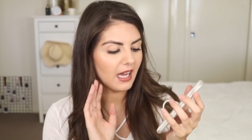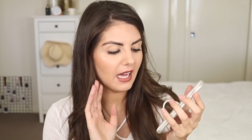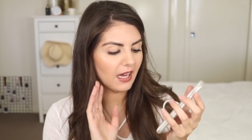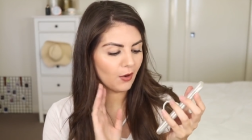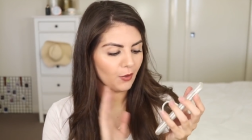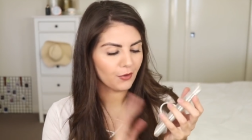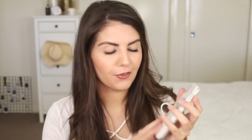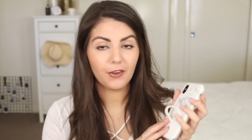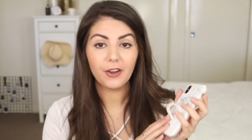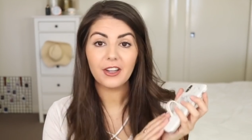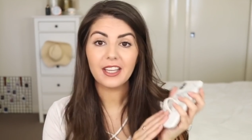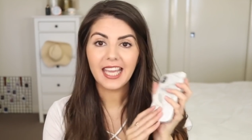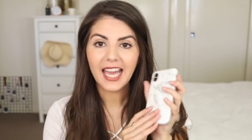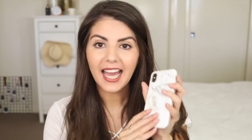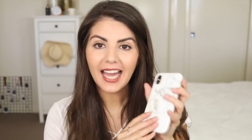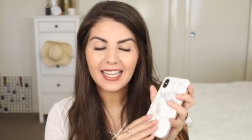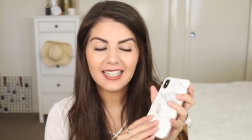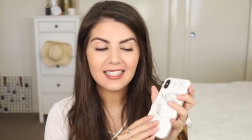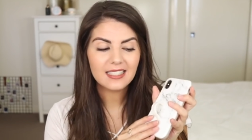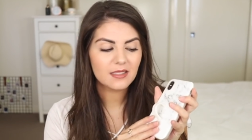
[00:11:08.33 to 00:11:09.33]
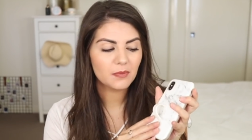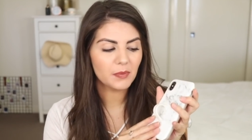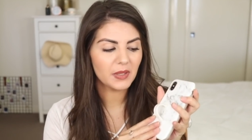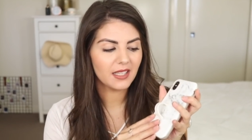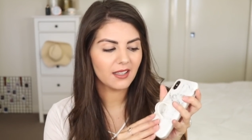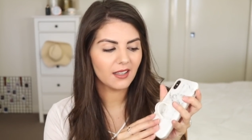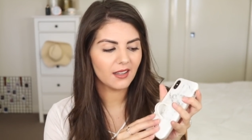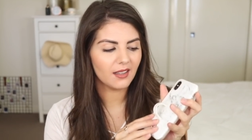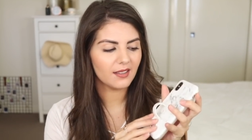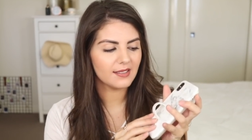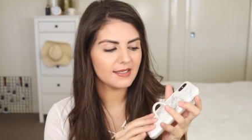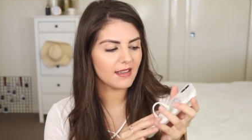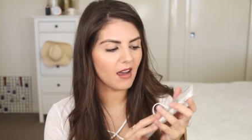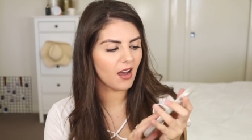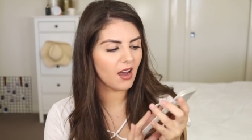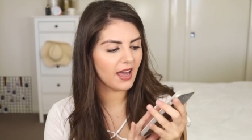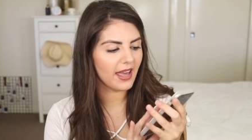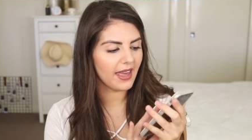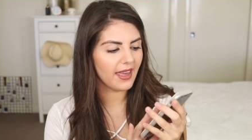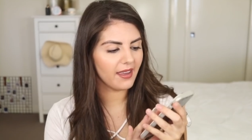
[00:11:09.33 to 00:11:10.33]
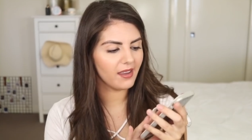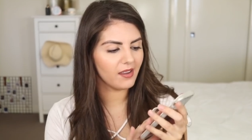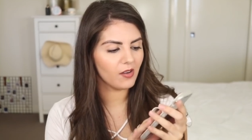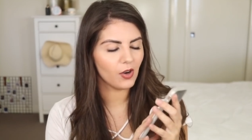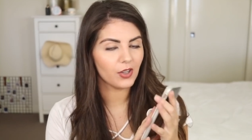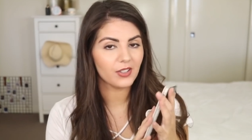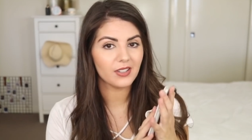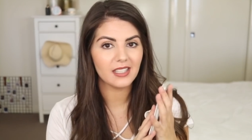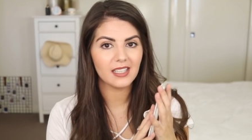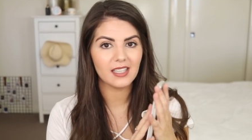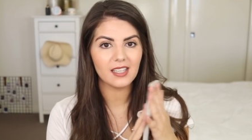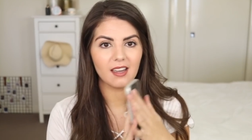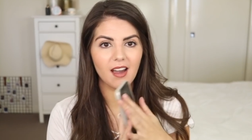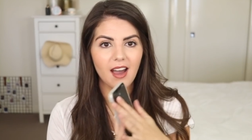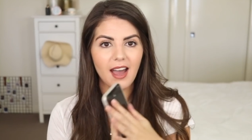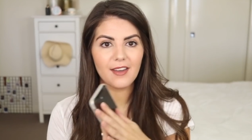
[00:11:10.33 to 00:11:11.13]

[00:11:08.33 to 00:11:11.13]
or phone case because I got the